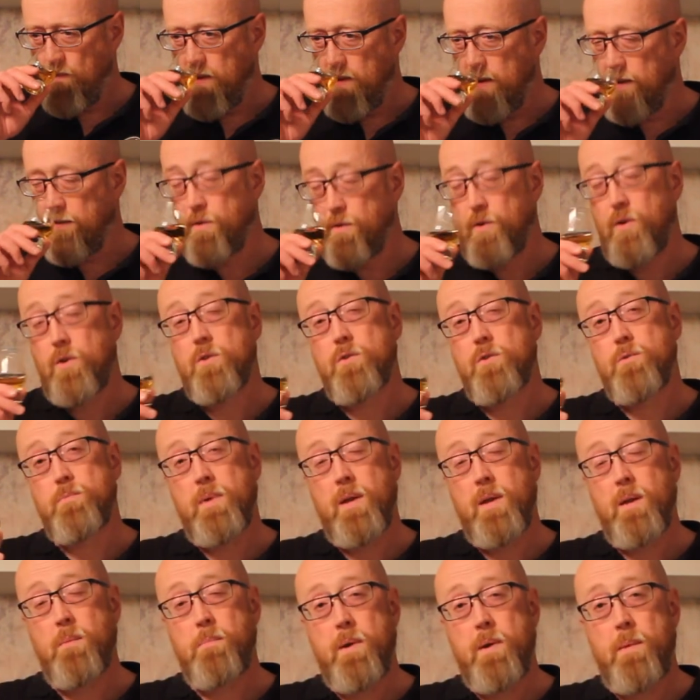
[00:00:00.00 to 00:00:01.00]
If you can
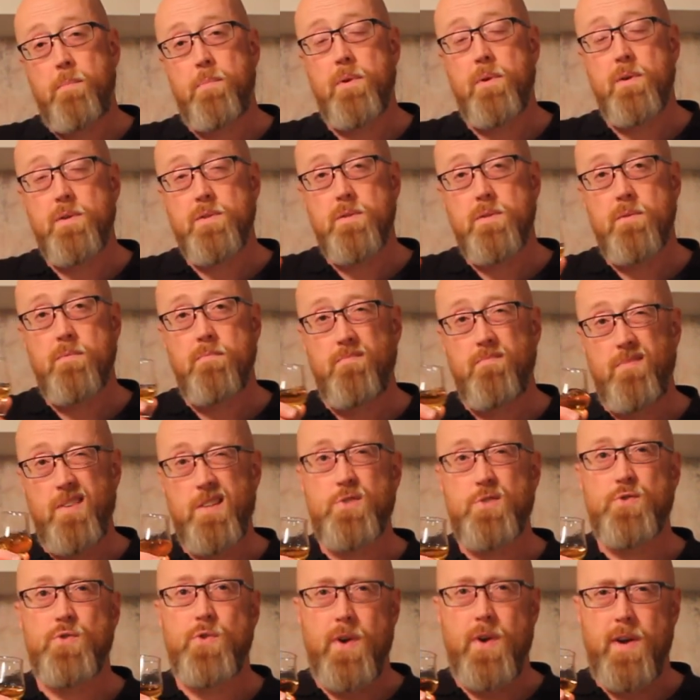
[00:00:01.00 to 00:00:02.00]
smell pepperiness,
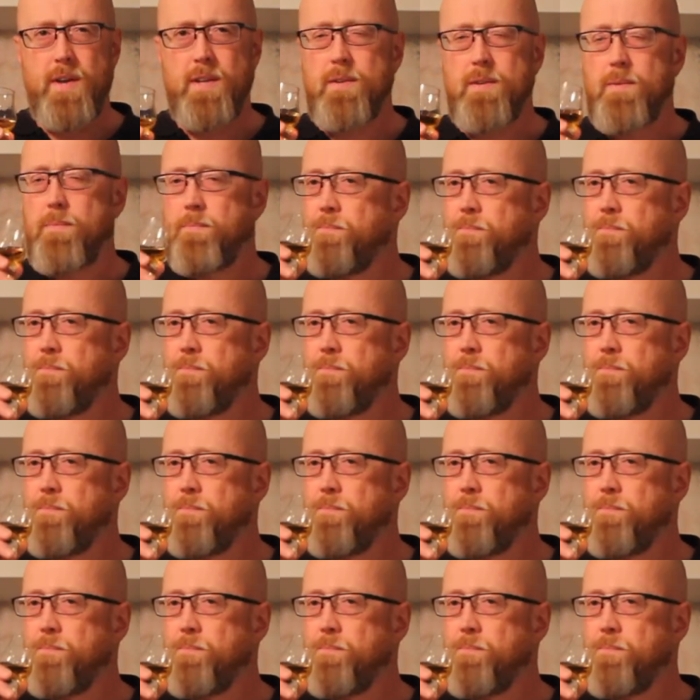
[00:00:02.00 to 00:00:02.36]
let's try it.